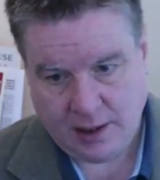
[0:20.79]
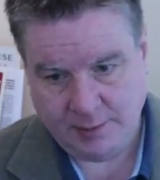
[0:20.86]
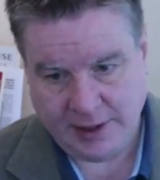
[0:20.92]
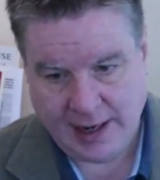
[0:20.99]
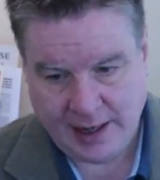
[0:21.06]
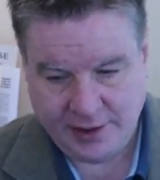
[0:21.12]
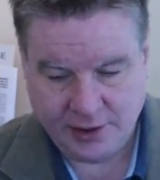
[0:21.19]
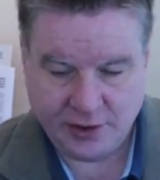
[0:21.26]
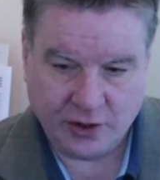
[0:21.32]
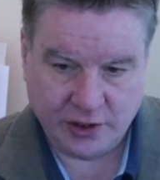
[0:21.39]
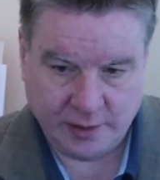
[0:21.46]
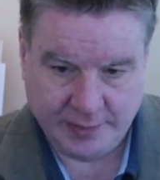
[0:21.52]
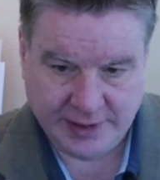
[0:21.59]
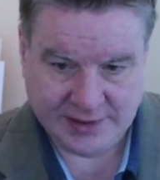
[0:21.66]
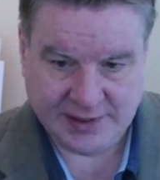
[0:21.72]
I mean, how do you know
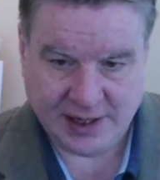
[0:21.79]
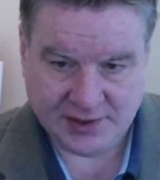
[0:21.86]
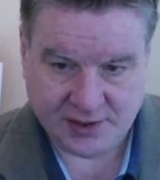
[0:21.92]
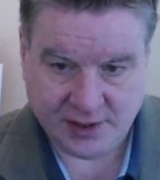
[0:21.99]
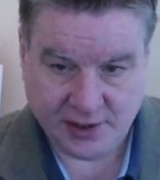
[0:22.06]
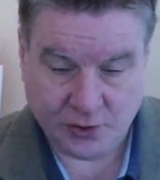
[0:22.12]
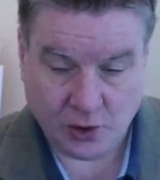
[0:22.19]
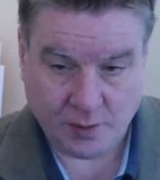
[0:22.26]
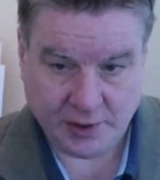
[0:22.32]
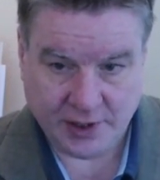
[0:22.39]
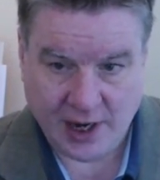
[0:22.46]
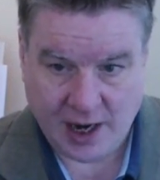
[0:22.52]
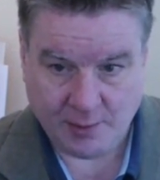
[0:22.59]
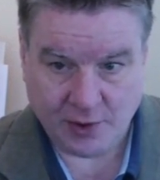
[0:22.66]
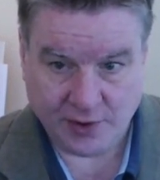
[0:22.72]
you're being tested on dormant
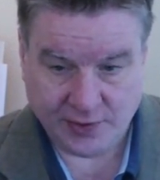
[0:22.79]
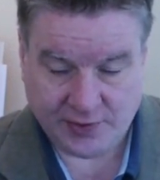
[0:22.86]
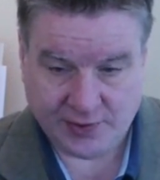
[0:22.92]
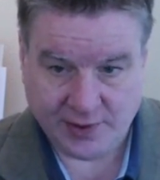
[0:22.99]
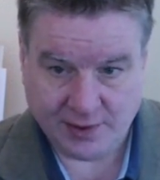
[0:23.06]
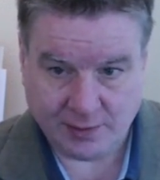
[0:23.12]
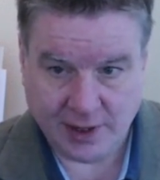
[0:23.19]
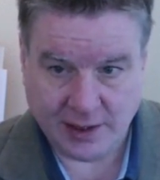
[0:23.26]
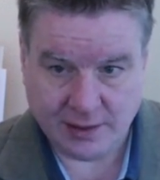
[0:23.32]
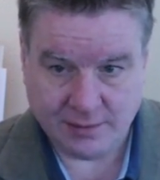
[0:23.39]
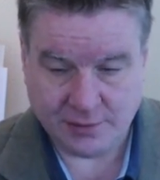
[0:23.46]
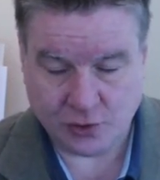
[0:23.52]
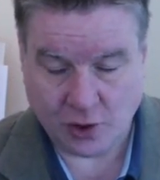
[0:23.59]
commerce, right?